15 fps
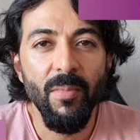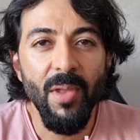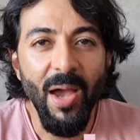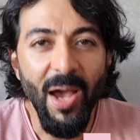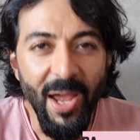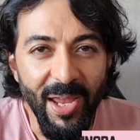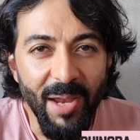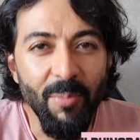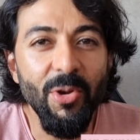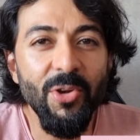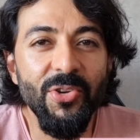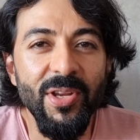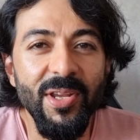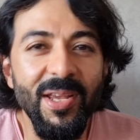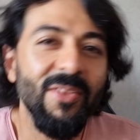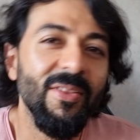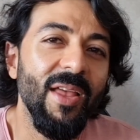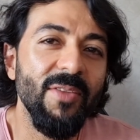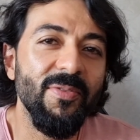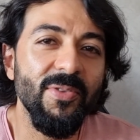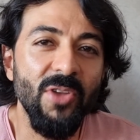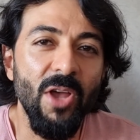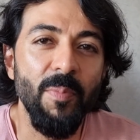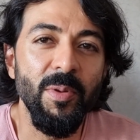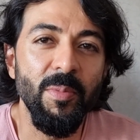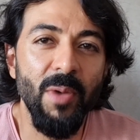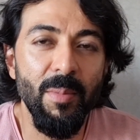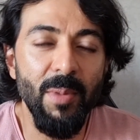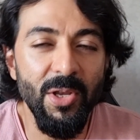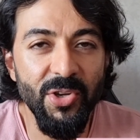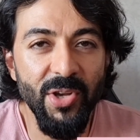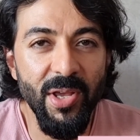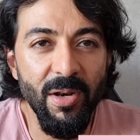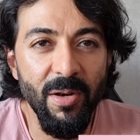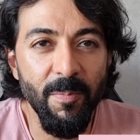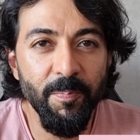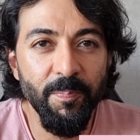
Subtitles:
Hi, I'm Rishi, and thanks for stopping by my channel.